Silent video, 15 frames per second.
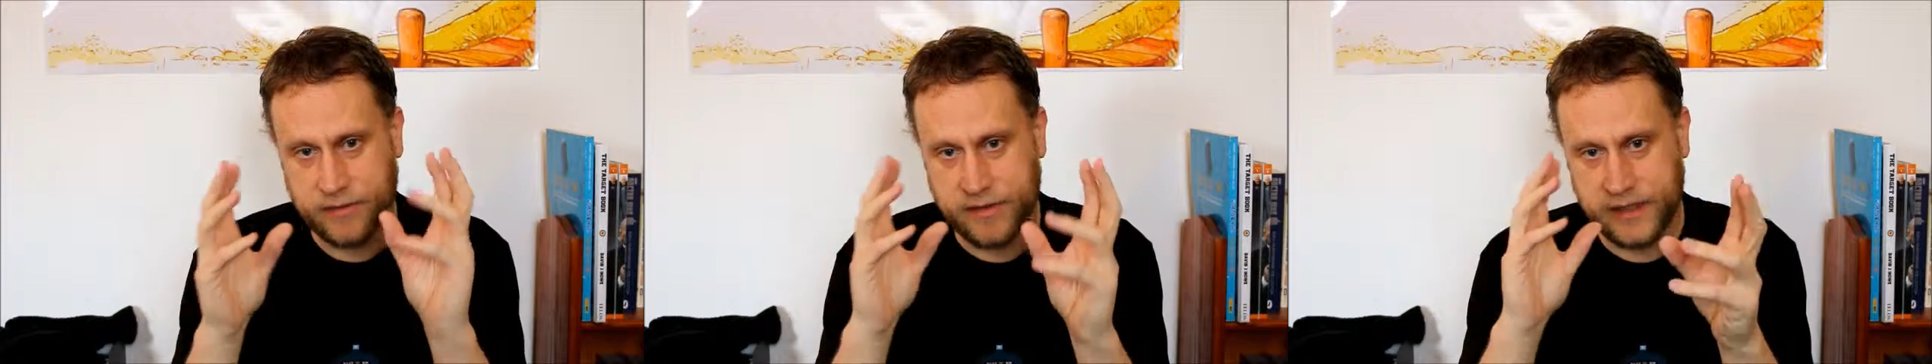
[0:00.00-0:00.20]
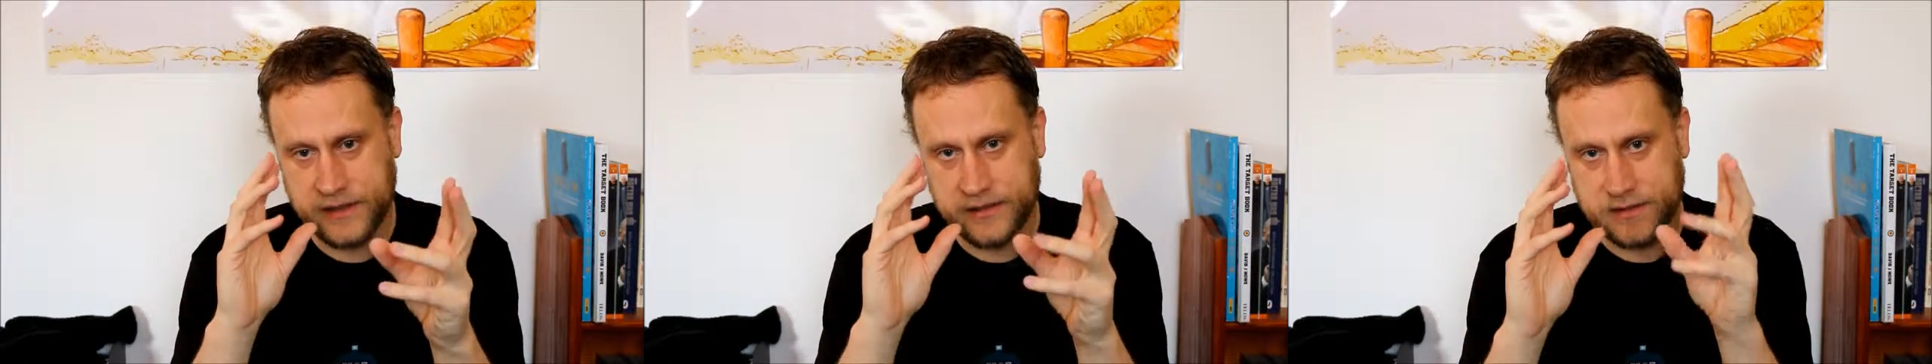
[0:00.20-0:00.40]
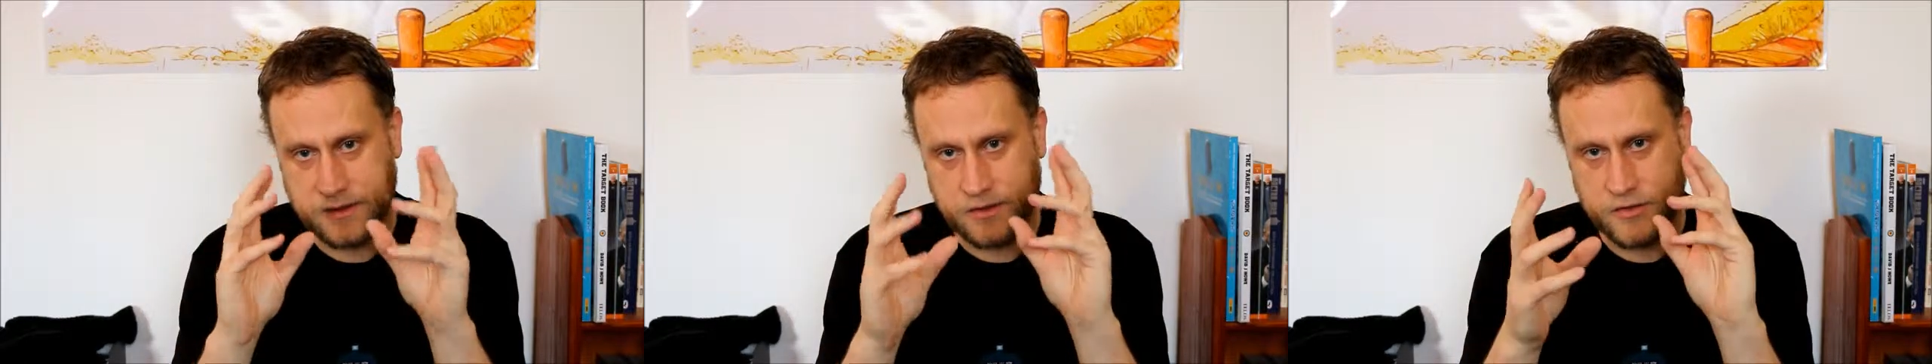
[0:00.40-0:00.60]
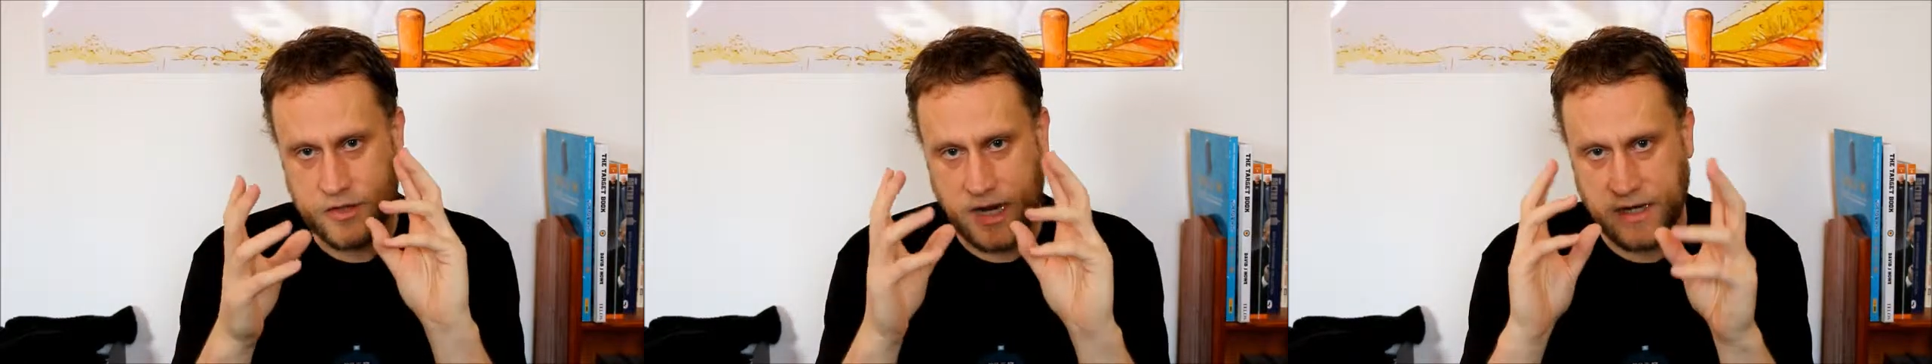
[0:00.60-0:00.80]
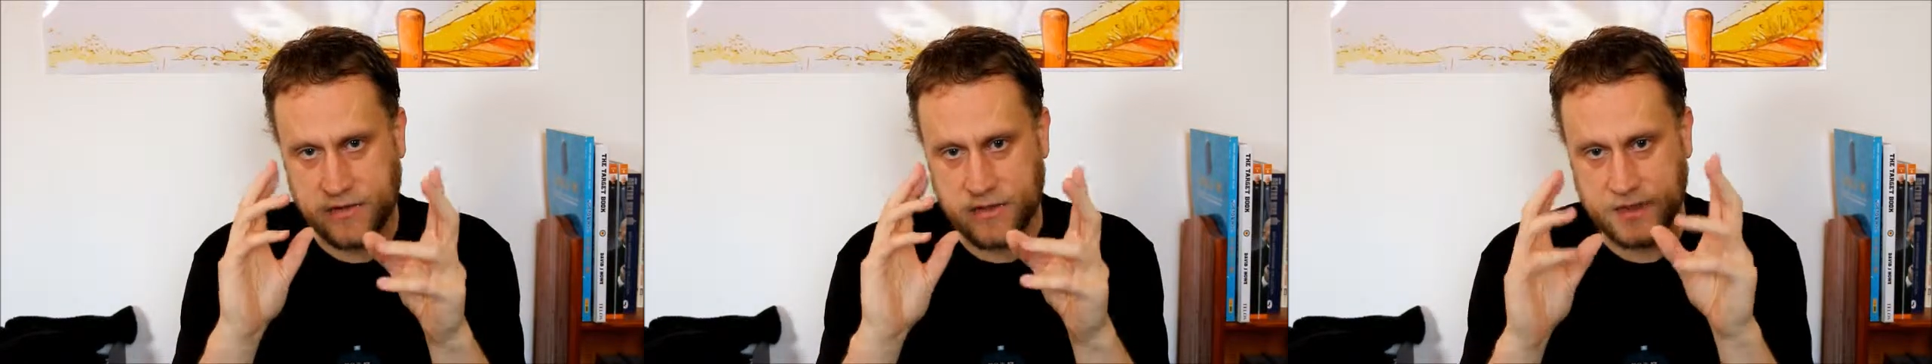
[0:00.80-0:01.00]
things that are
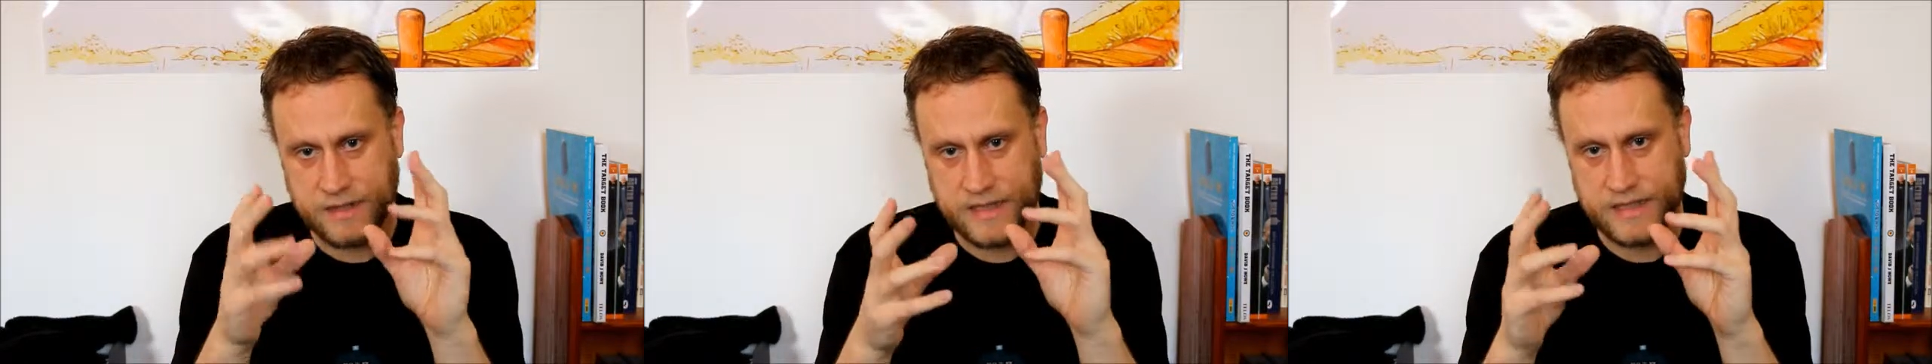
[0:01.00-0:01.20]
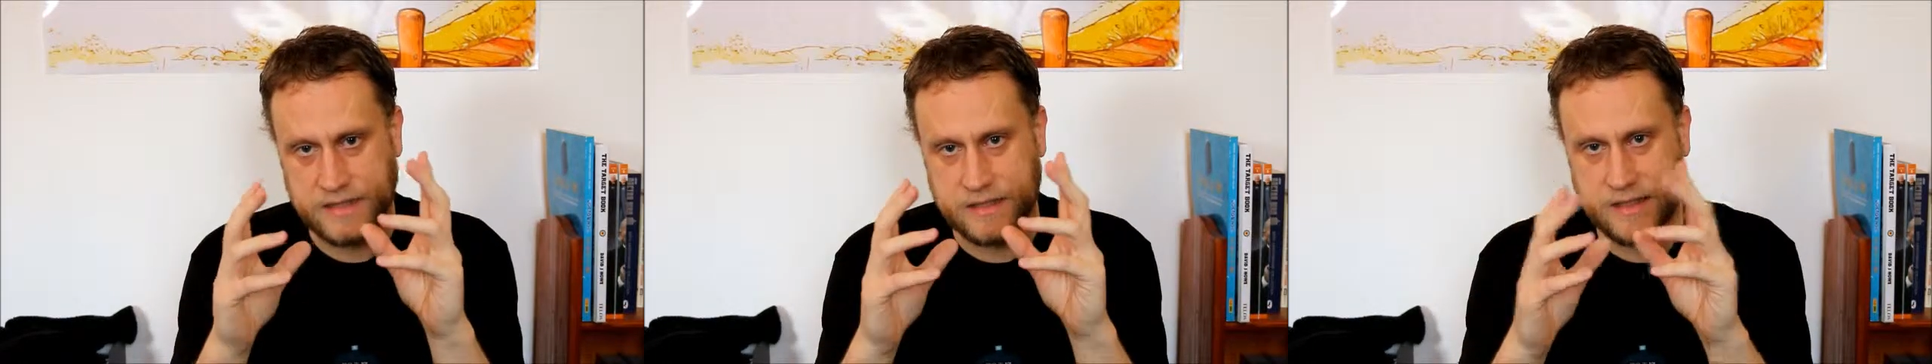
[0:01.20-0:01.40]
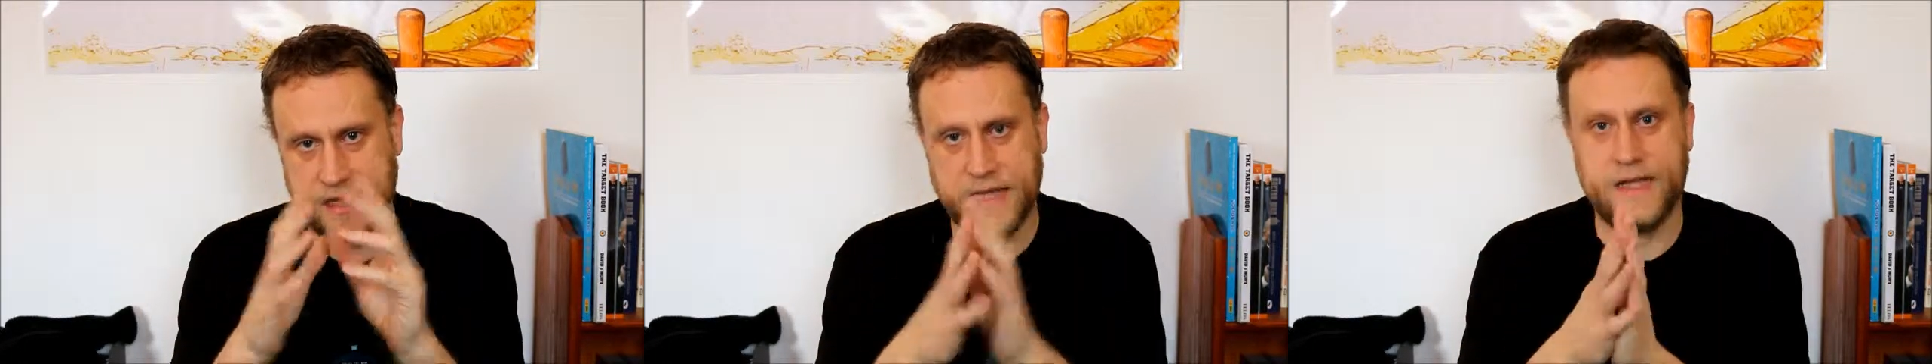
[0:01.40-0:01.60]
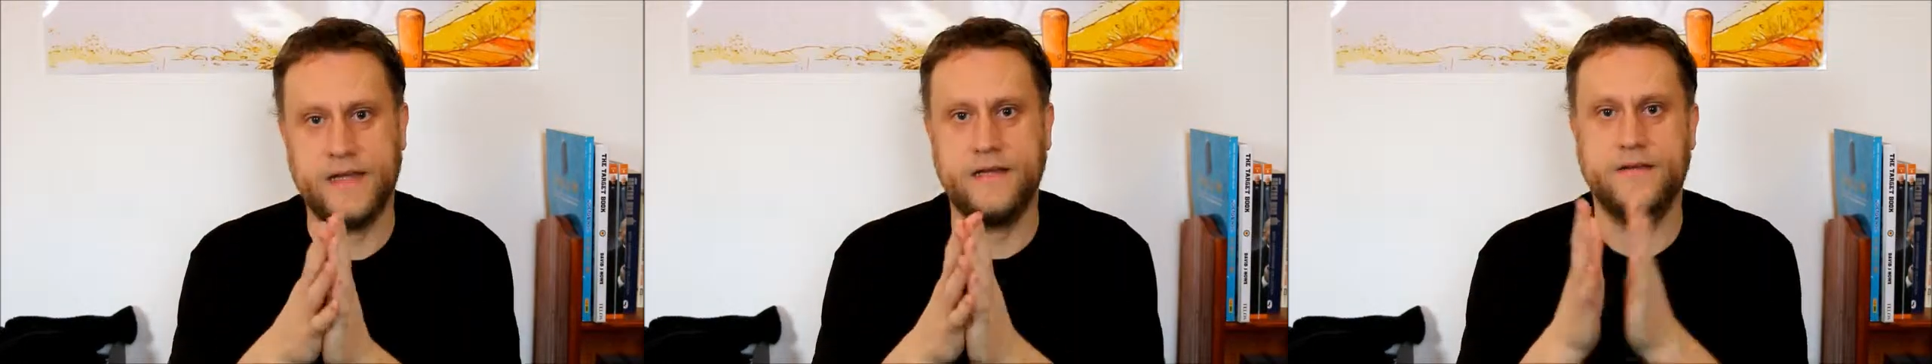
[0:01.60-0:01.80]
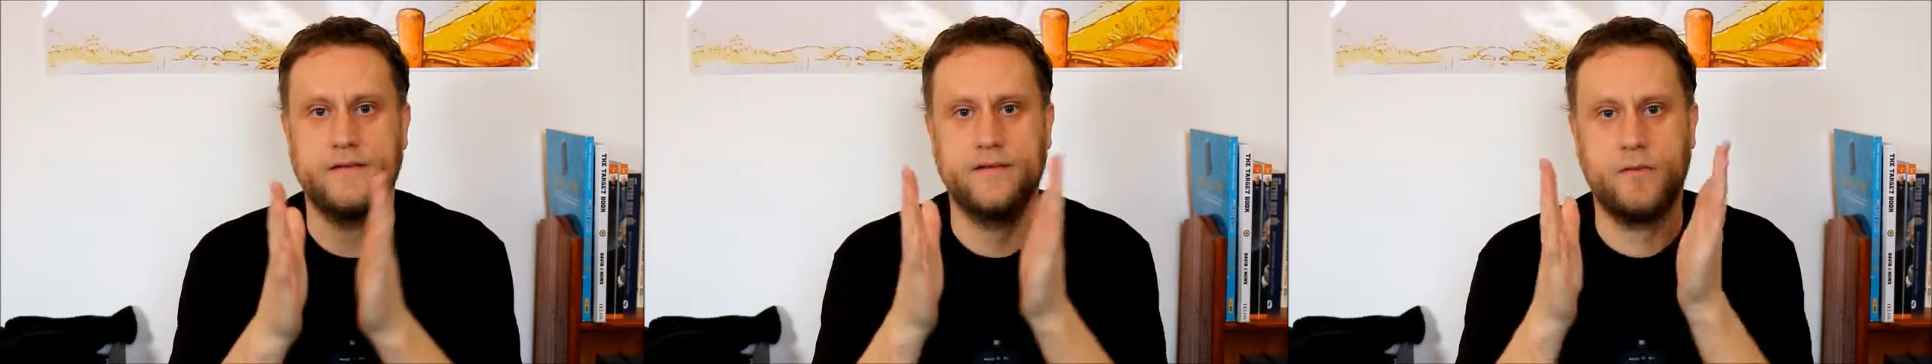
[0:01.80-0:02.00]
changing day to day,